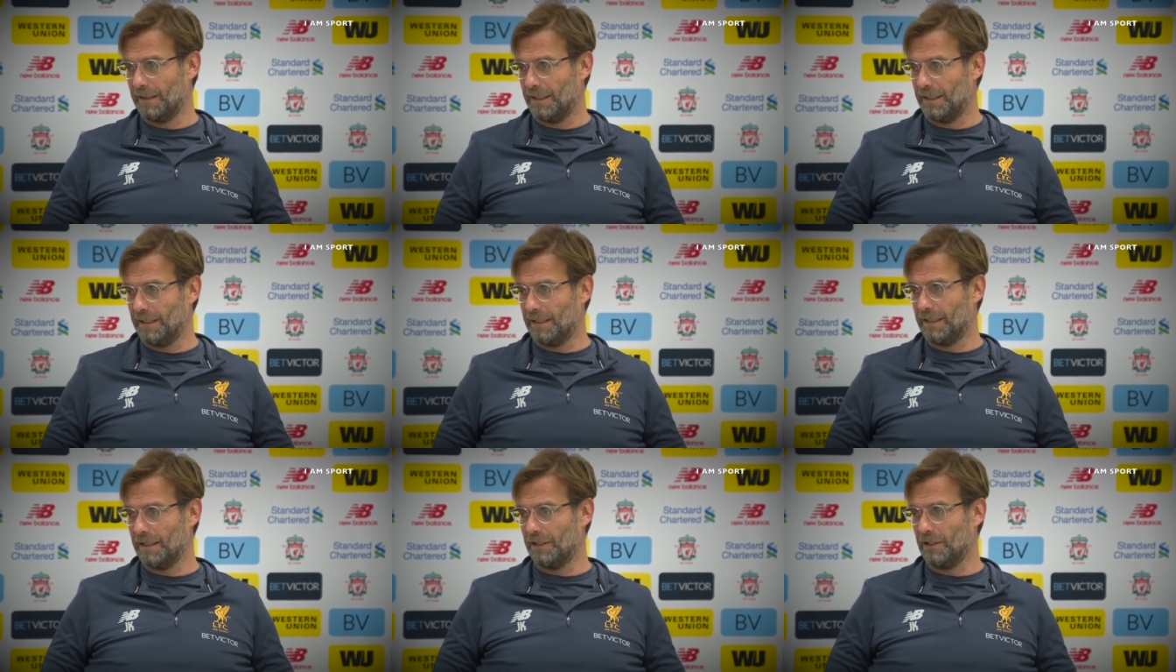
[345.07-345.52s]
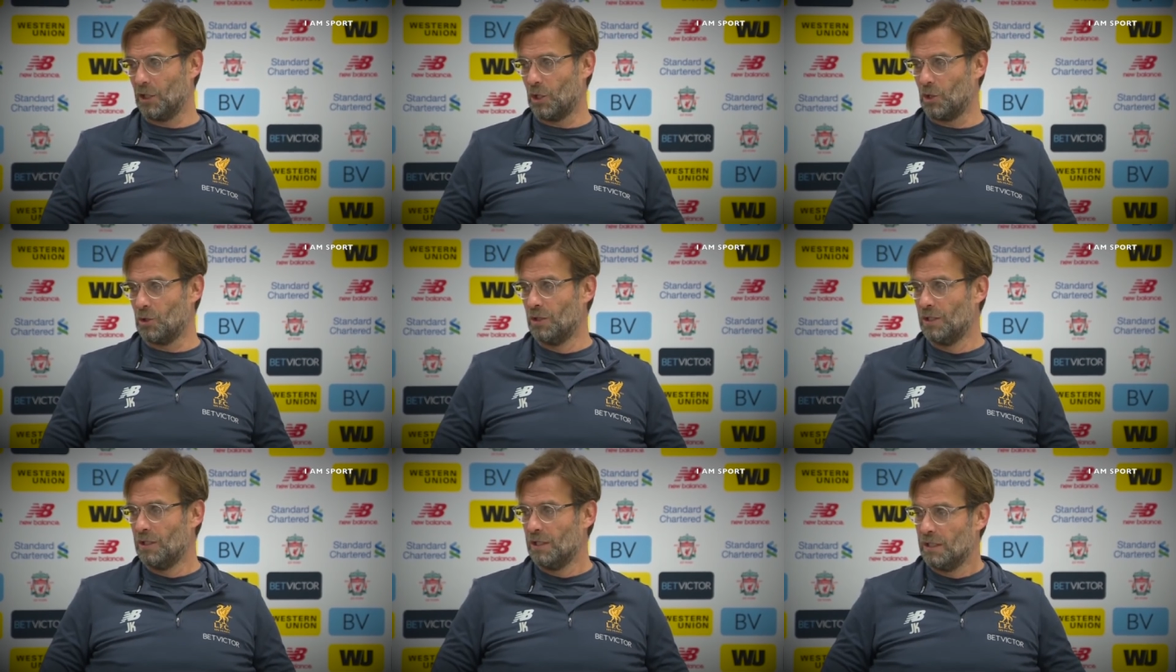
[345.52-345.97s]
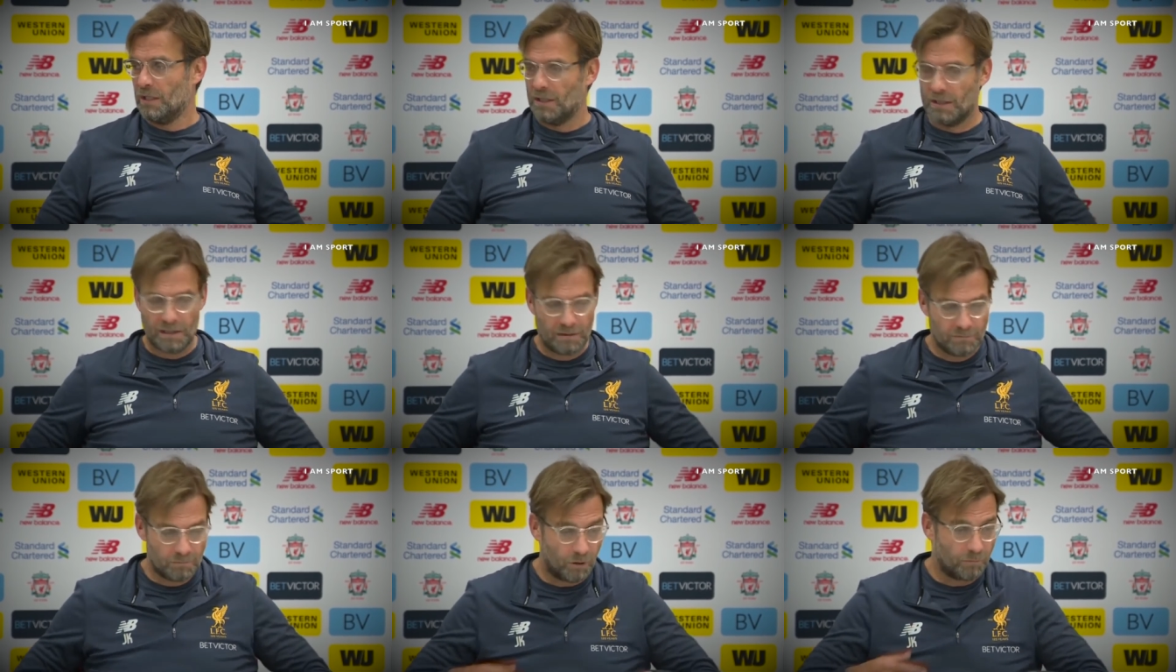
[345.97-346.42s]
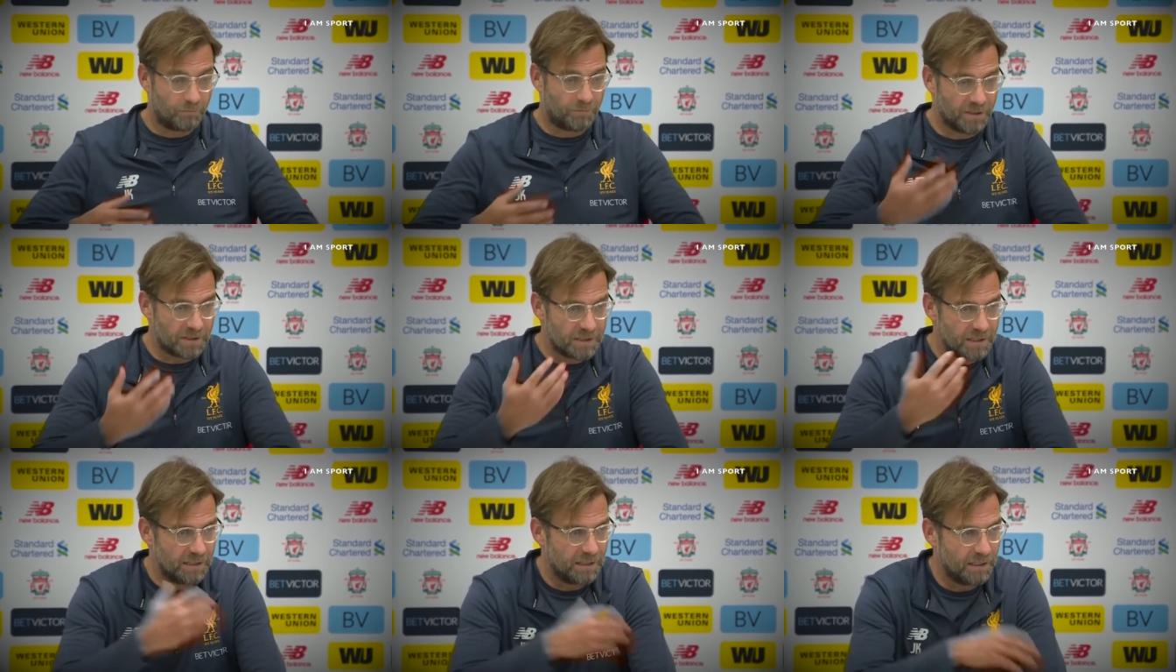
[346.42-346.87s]
here, and I know, uh,
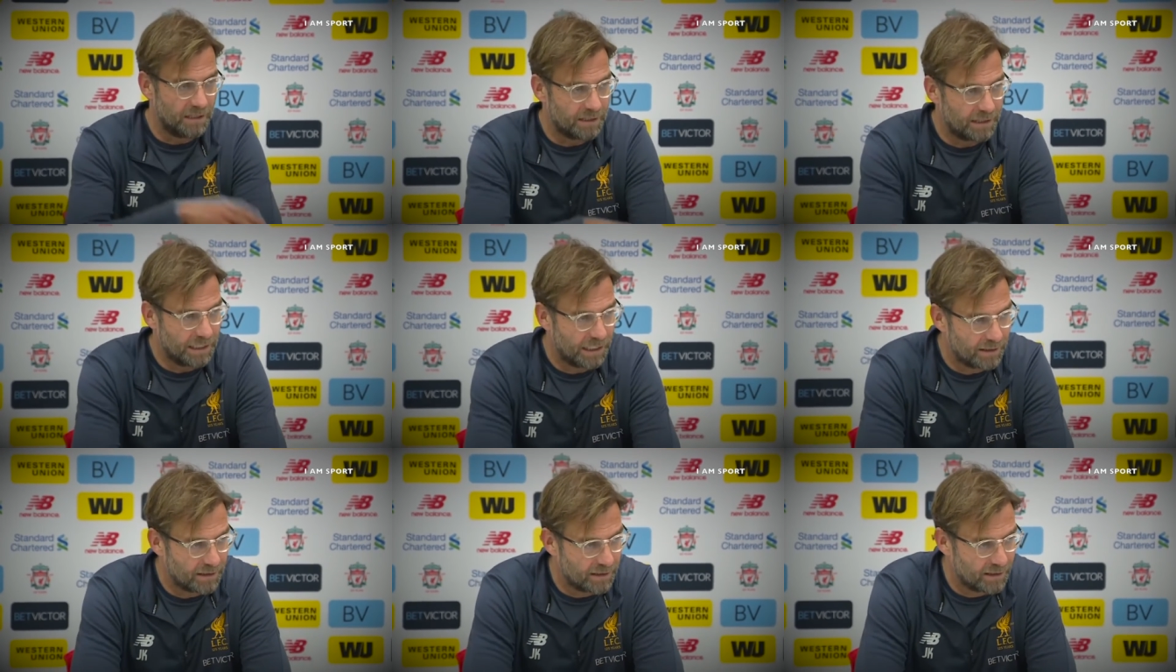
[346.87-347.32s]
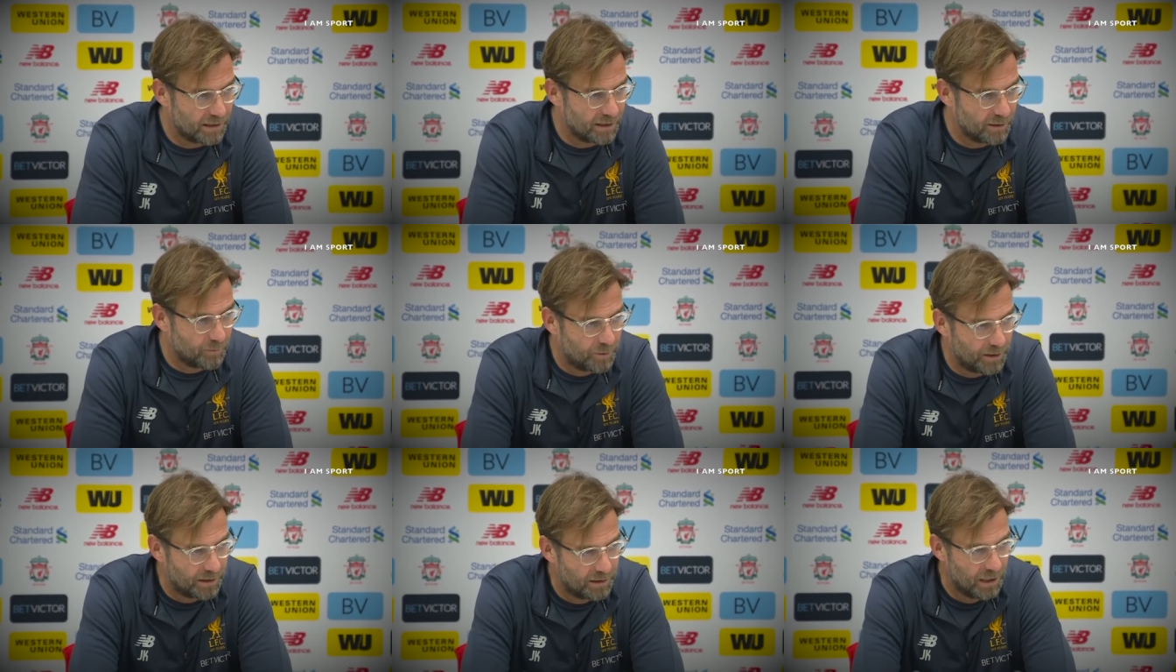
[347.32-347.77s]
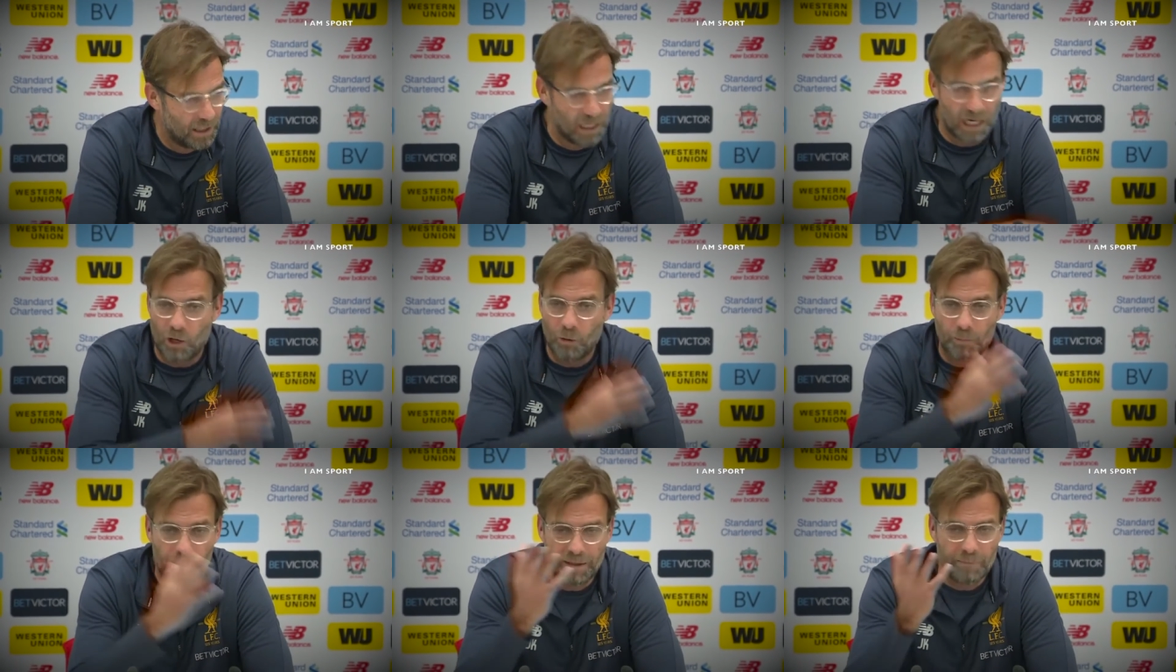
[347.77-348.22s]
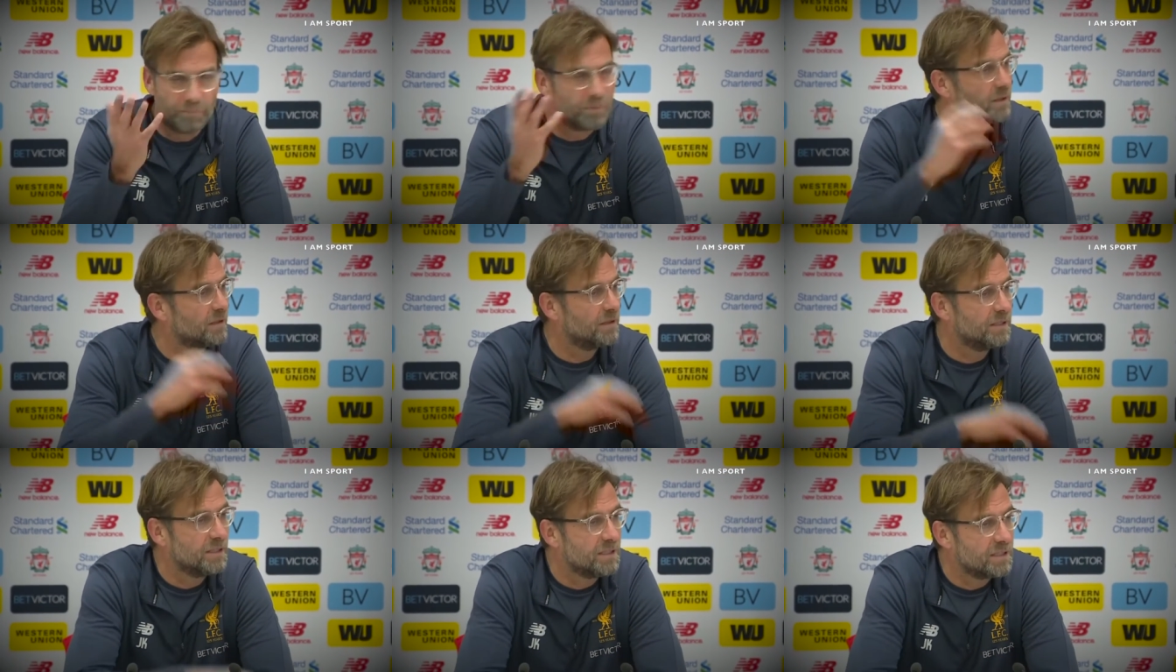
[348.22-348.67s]
obviously, I get it a little bit how
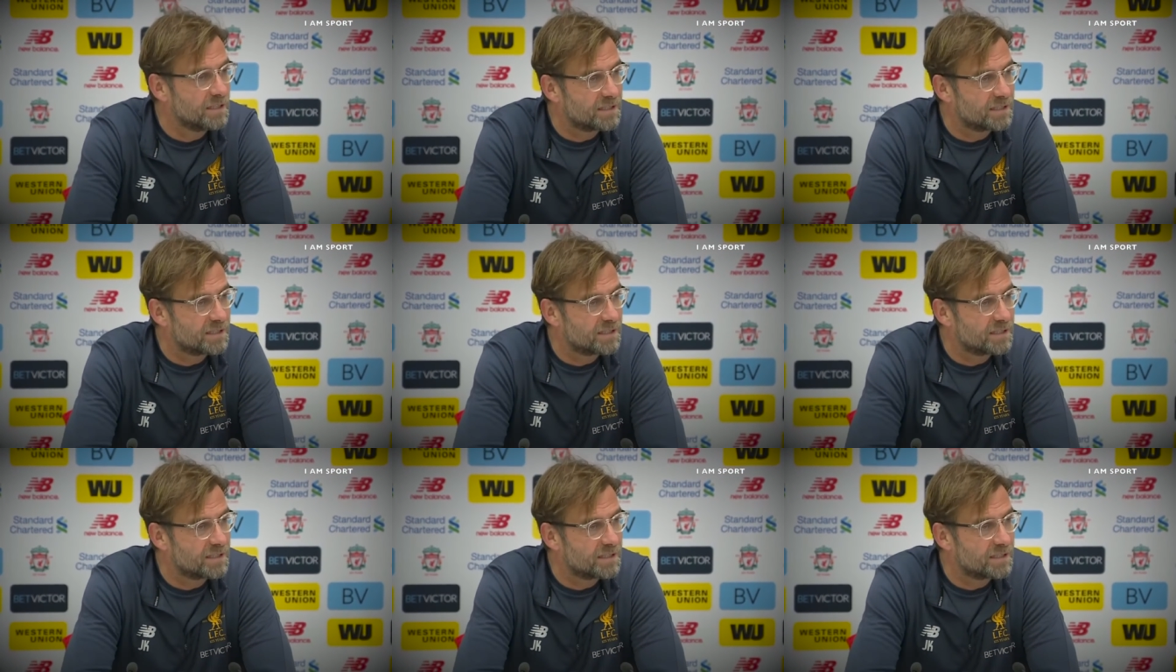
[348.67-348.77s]
people